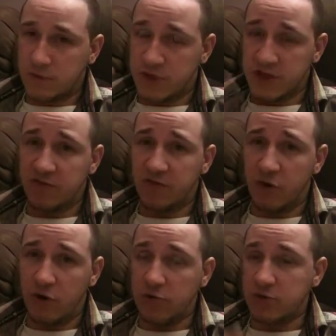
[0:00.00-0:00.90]
check the
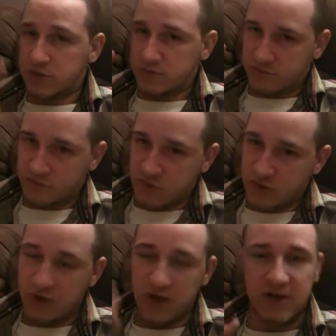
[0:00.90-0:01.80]
forums,
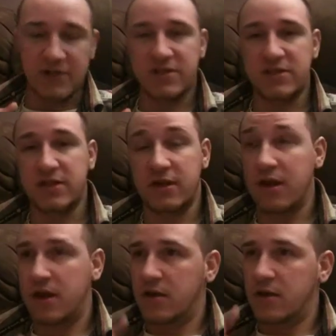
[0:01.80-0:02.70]
you'll get it consistent.
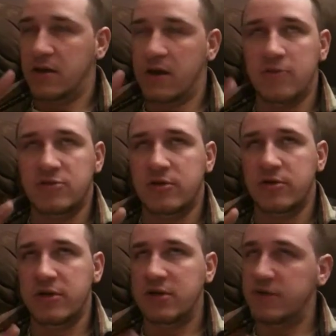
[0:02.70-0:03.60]
Games
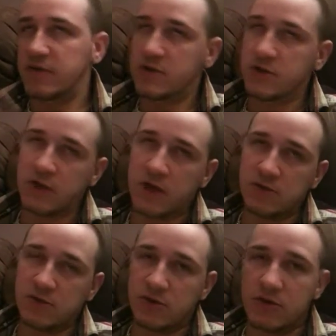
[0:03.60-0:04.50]
don't need this feature.
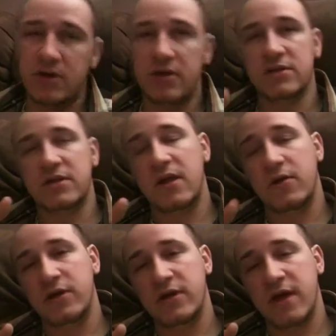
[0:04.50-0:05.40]
Games don't need this. They
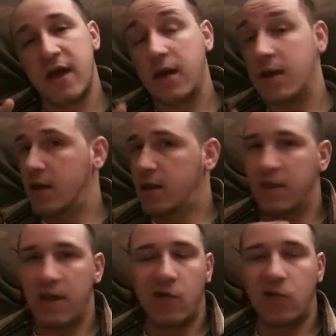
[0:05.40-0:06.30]
don't need that.
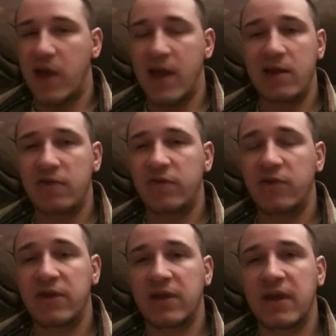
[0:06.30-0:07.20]
They don't like
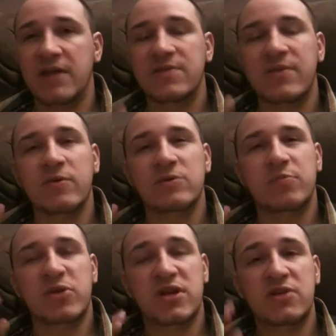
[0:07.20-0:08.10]
feeling like something was
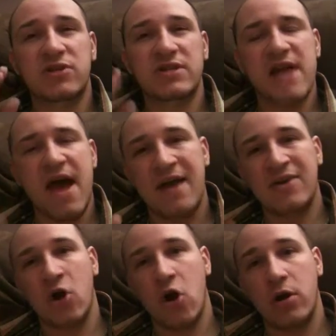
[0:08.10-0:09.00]
potentially
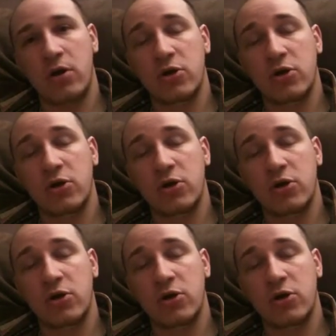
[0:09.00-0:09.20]
tacked on.